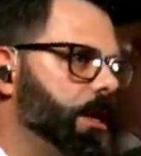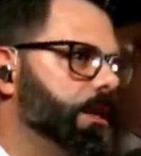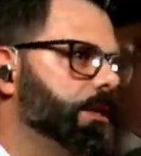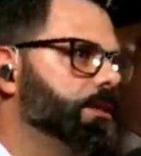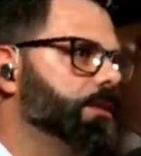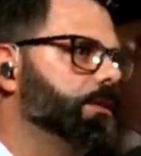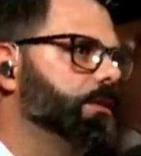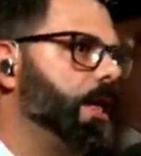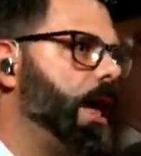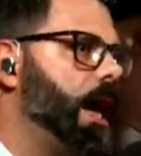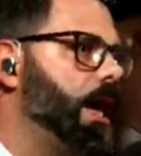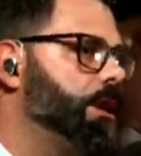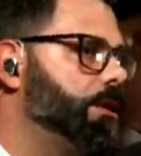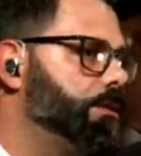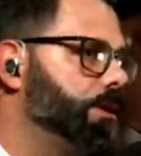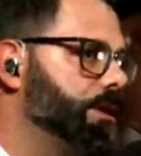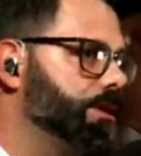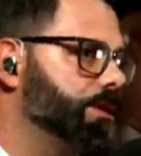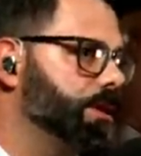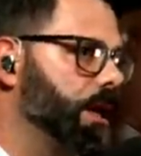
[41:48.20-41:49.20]
The
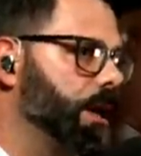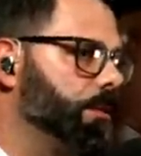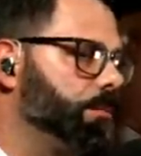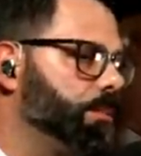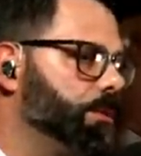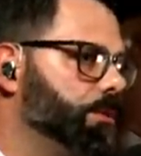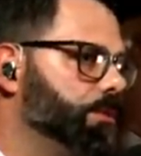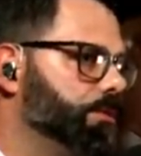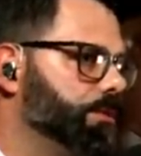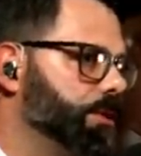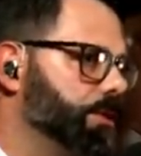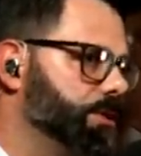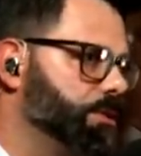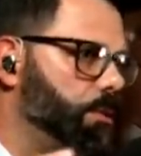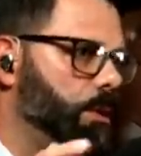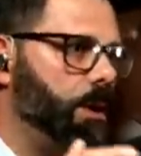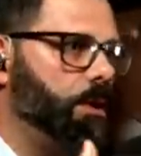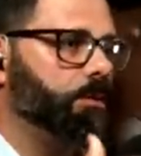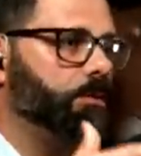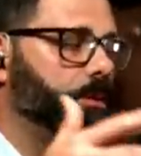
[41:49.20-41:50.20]
latter example, the
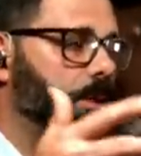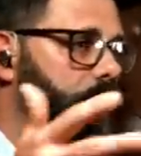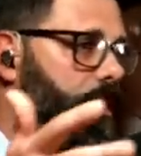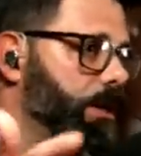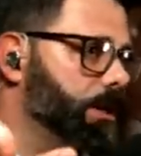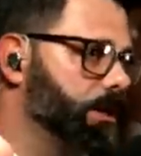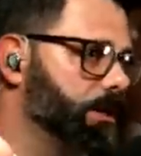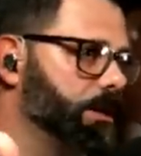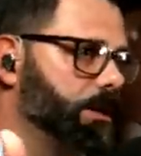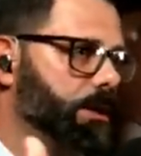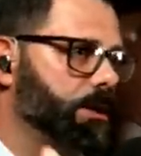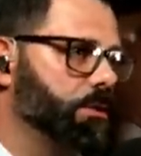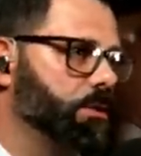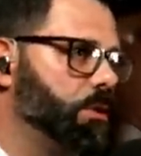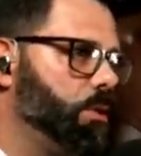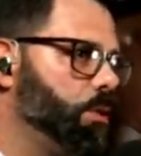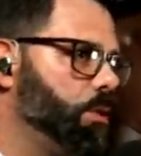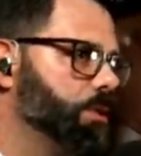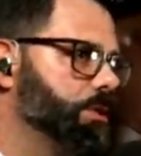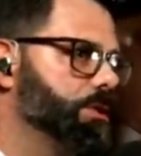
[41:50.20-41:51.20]
12-week
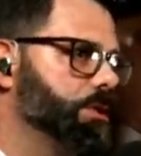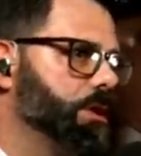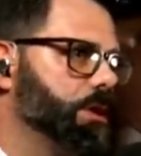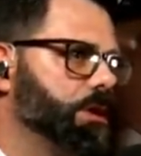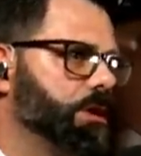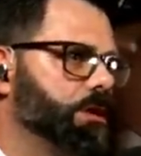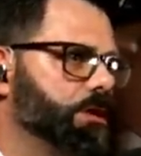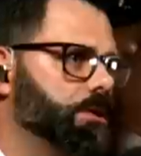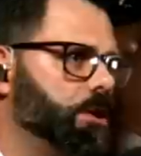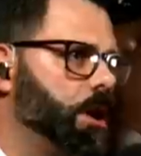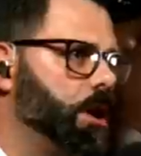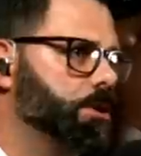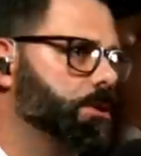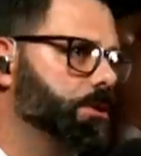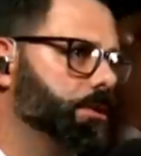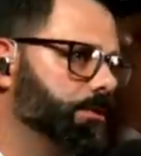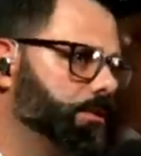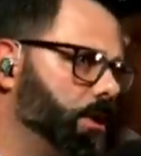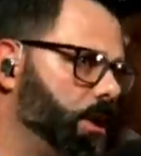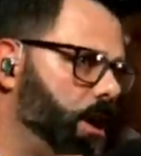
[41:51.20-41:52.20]
course on
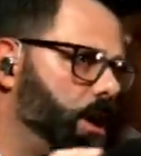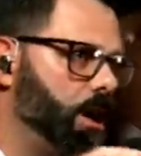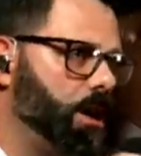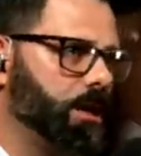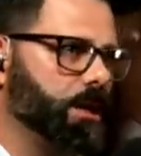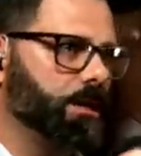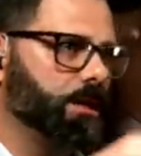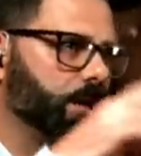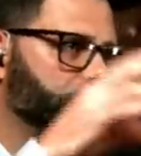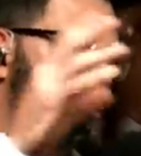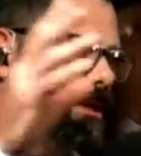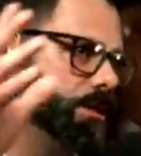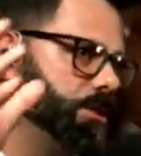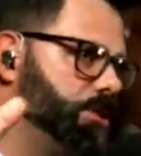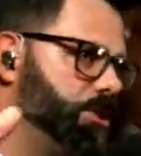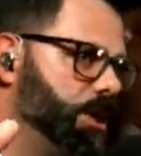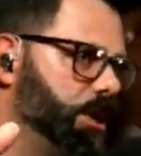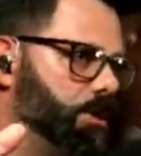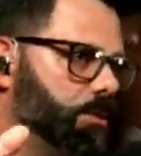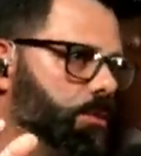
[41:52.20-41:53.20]
doctrine of God in the
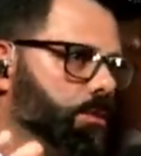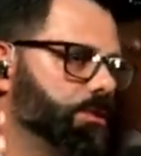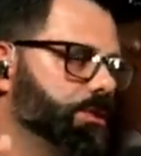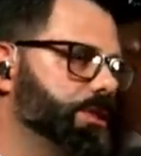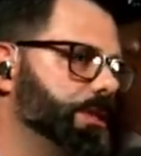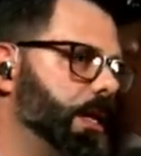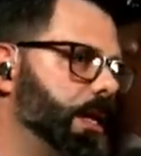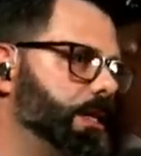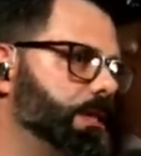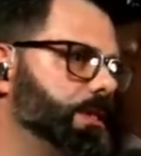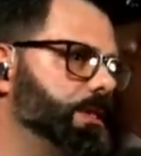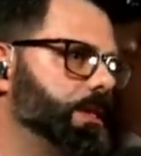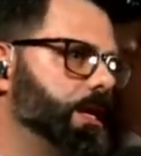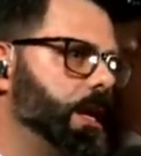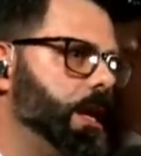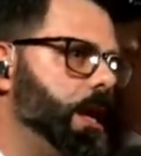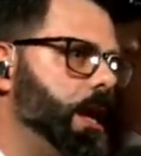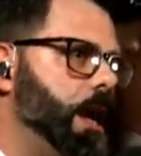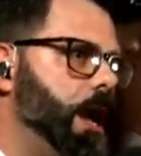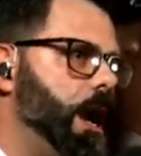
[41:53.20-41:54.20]
general sense,
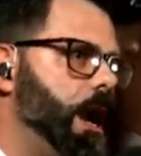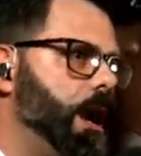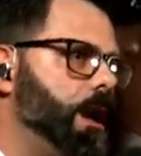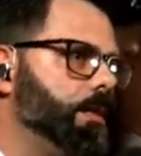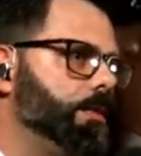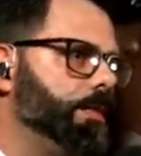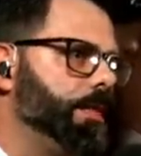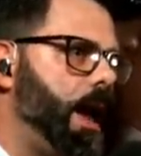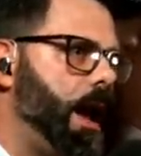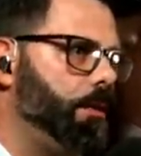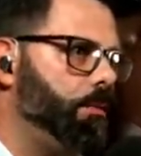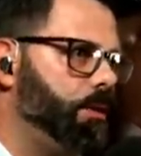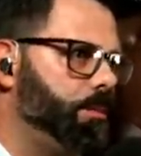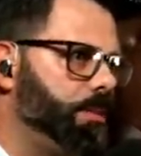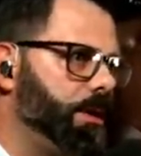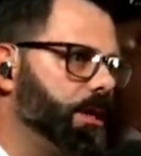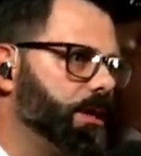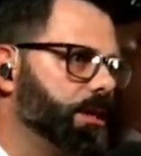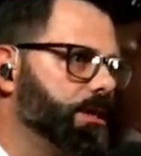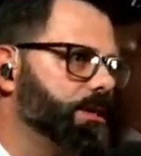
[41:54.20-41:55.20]
that would
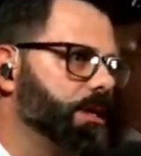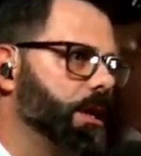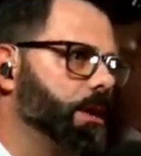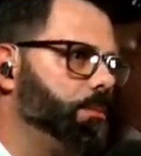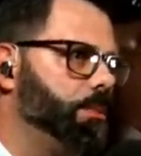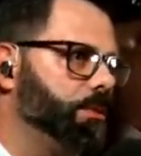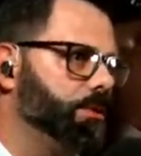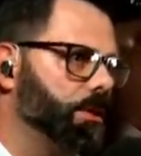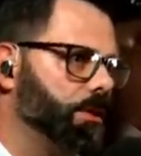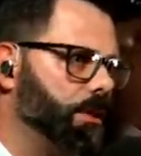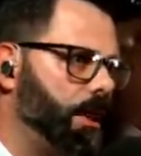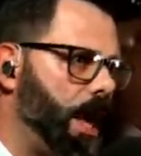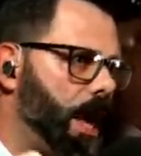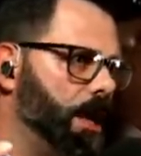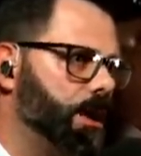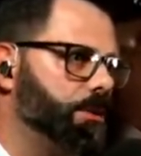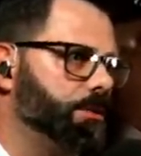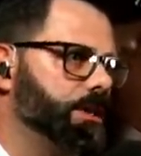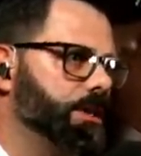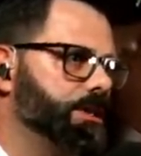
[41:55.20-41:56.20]
be an example. The
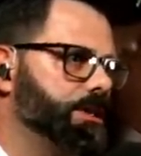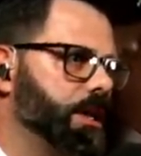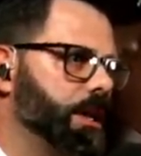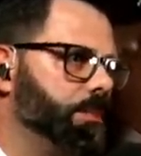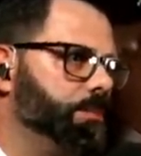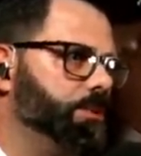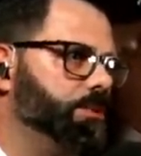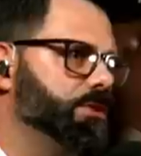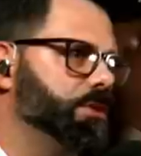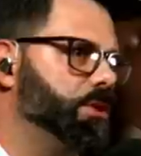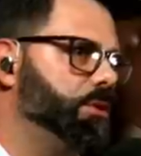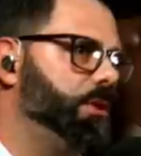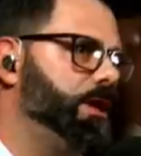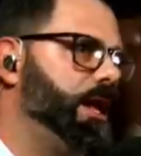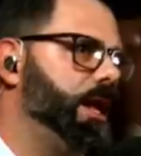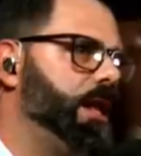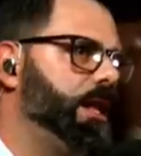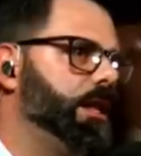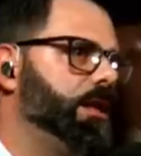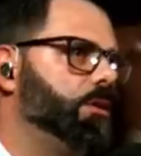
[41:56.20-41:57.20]
latter example is
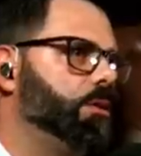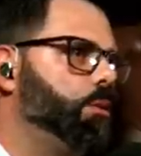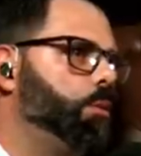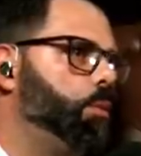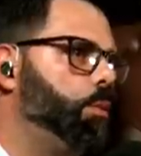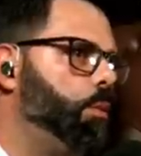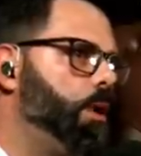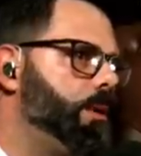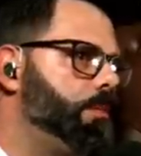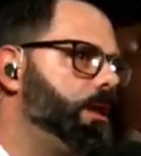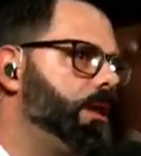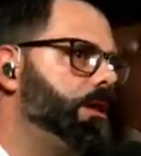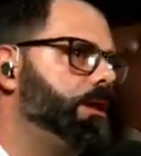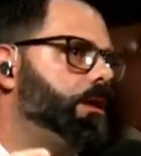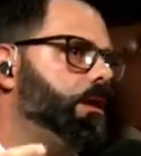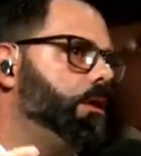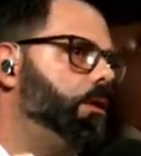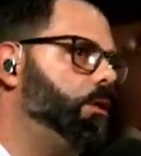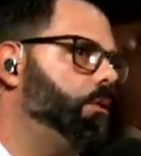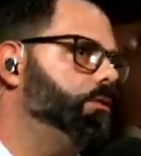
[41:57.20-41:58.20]
creating
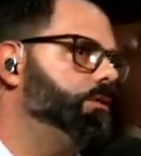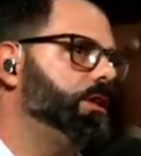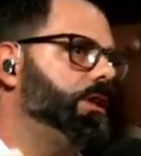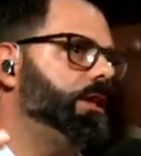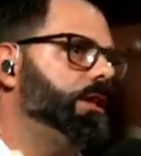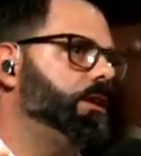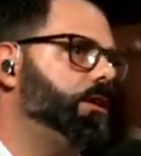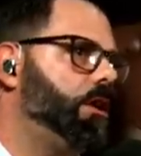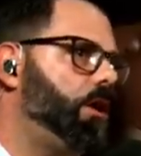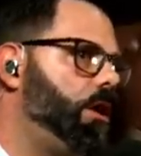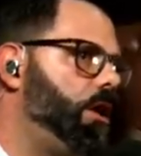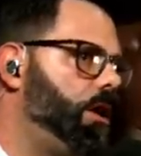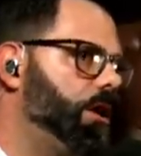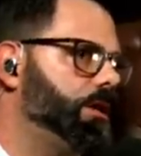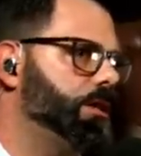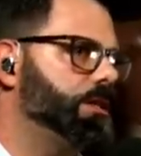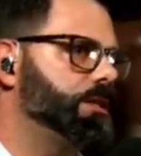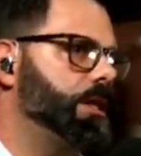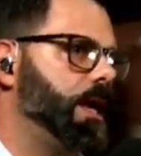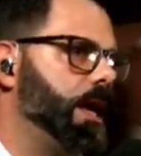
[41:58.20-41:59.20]
women-only
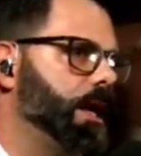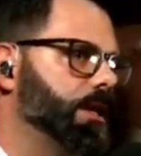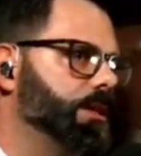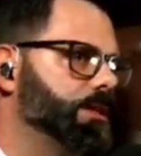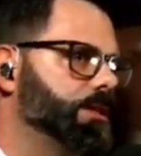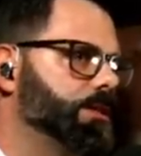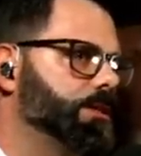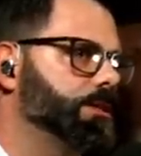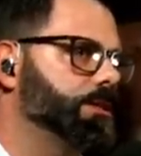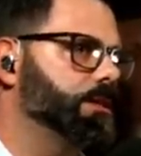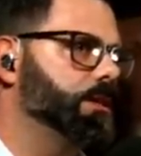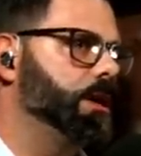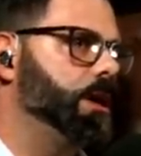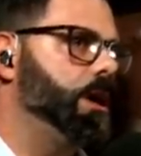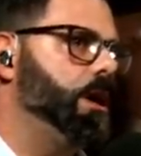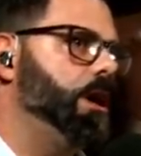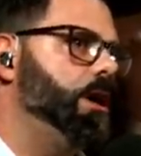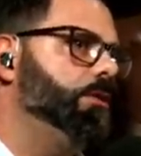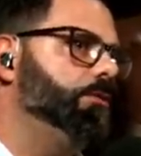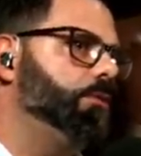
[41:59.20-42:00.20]
context
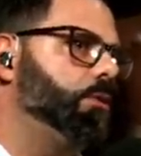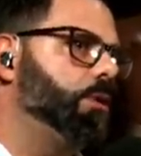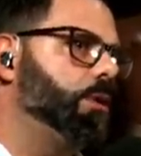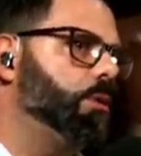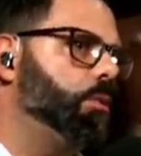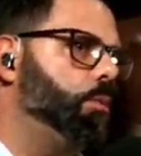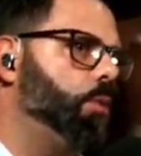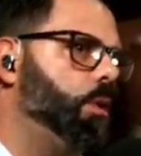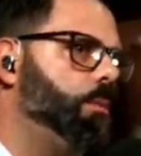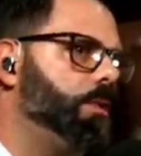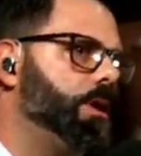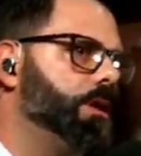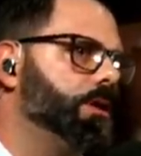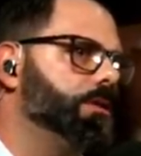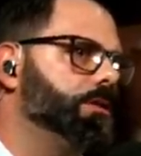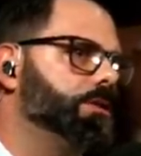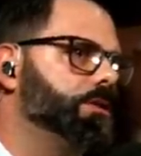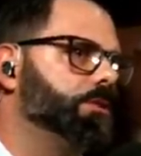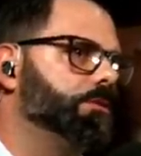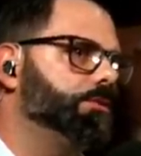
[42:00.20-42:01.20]
for a
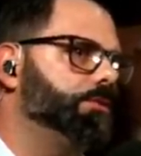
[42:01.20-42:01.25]
woman to